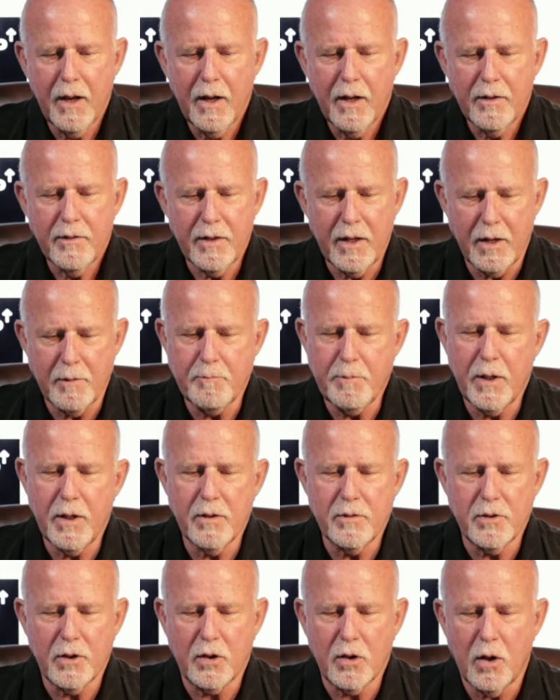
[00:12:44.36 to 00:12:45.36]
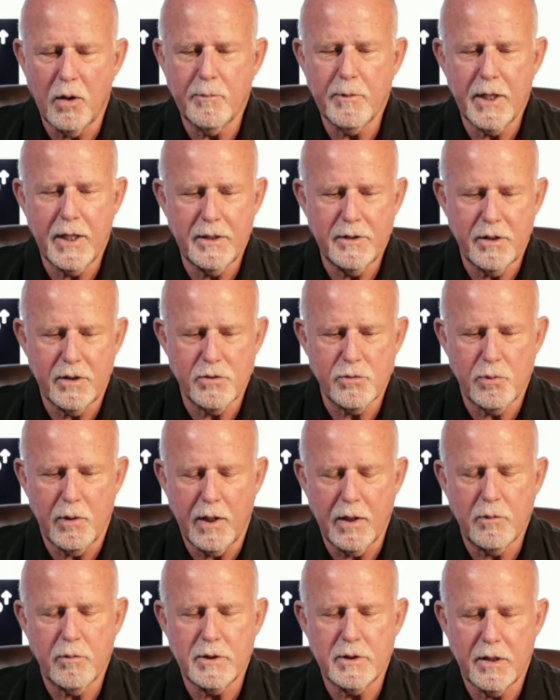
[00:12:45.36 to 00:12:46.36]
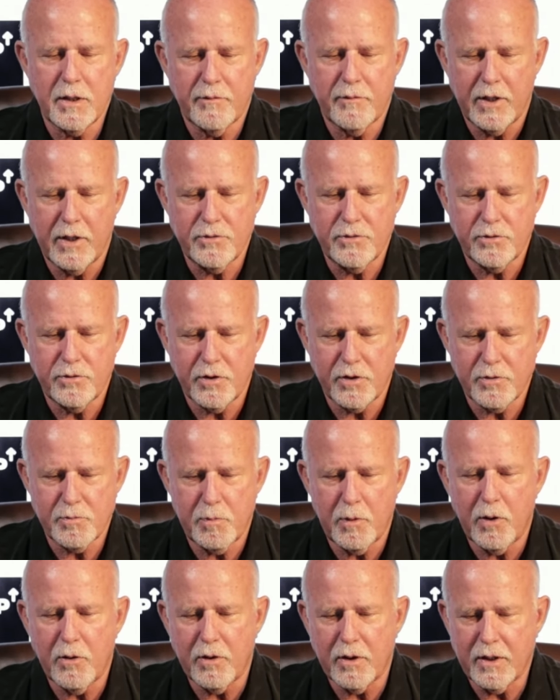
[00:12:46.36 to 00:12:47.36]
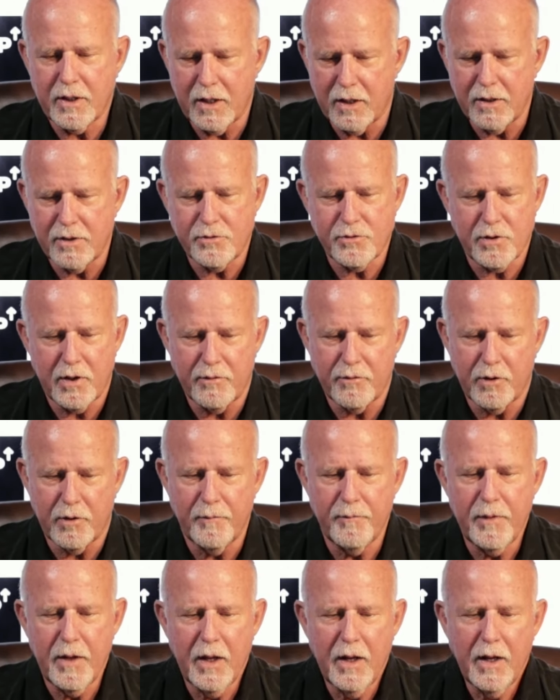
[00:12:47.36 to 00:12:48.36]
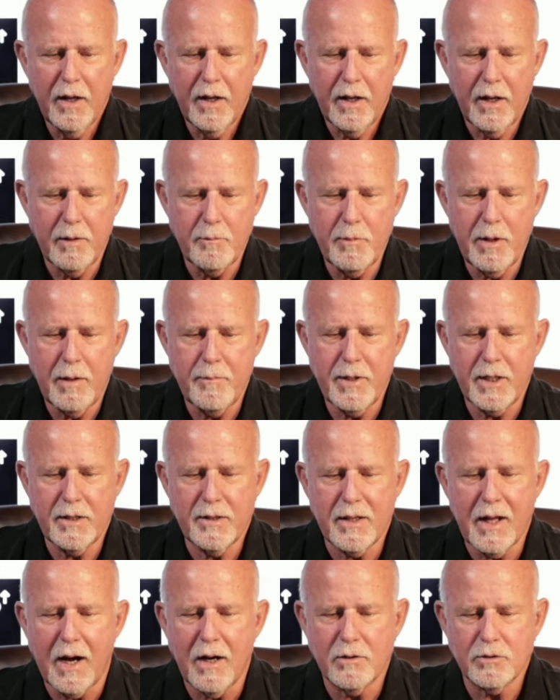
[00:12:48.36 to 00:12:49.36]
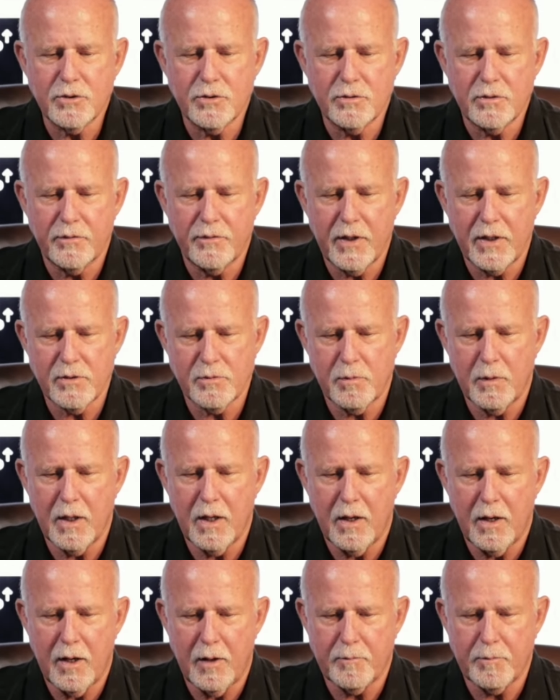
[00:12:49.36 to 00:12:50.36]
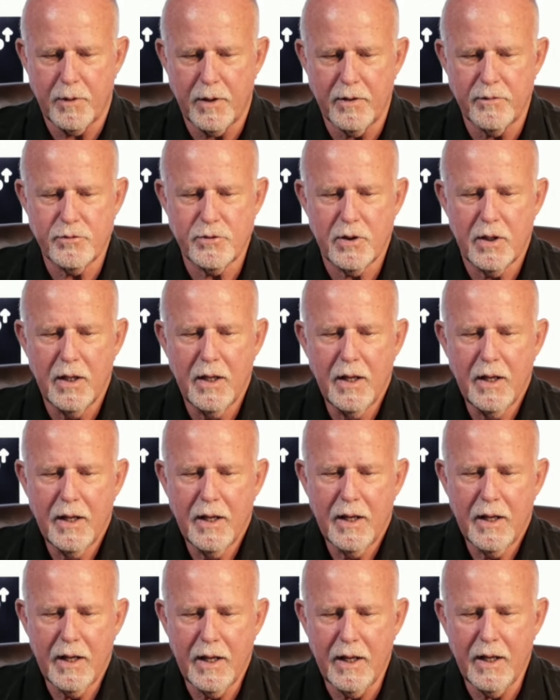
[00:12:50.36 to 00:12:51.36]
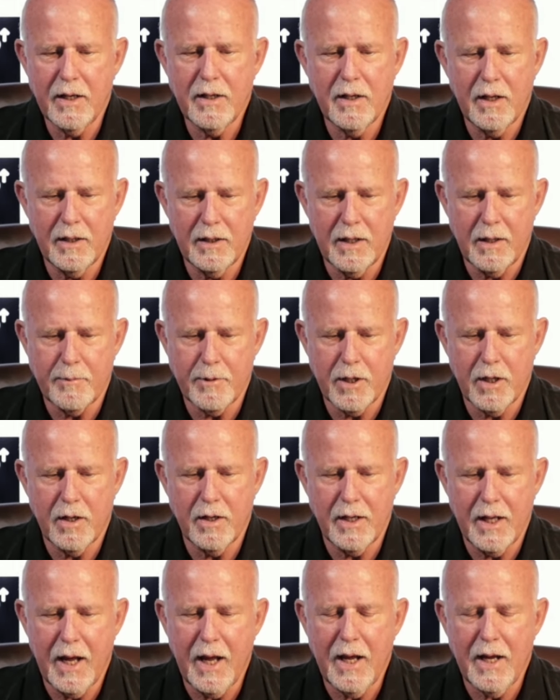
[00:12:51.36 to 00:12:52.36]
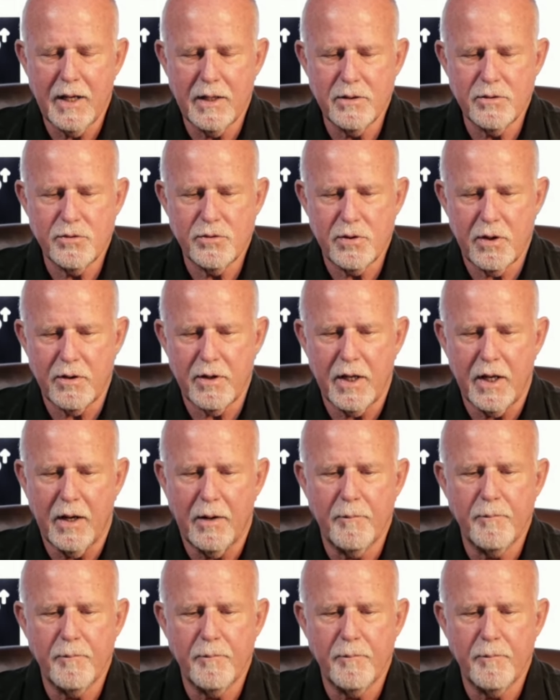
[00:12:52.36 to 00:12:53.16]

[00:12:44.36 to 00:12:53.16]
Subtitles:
that appeared to culminate this week when the devices exploded, killing several and maiming thousands of Hezbollah operatives in Lebanon and Syria.